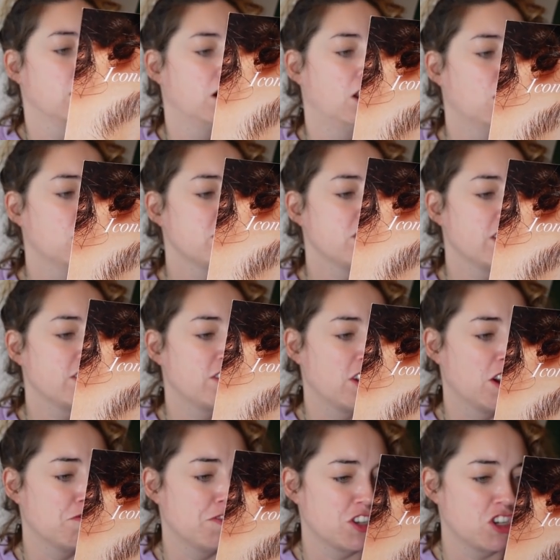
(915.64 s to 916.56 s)
alongside
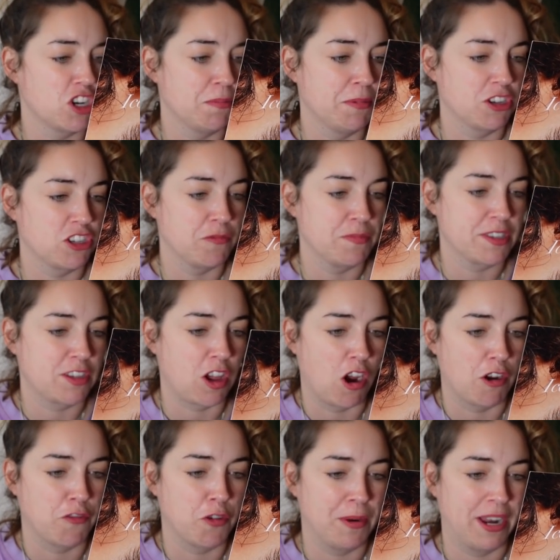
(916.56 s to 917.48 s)
the original Match Up
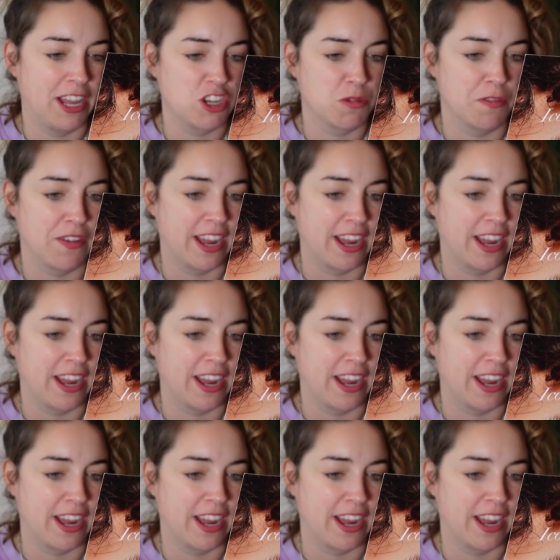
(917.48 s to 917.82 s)
mascara formulation,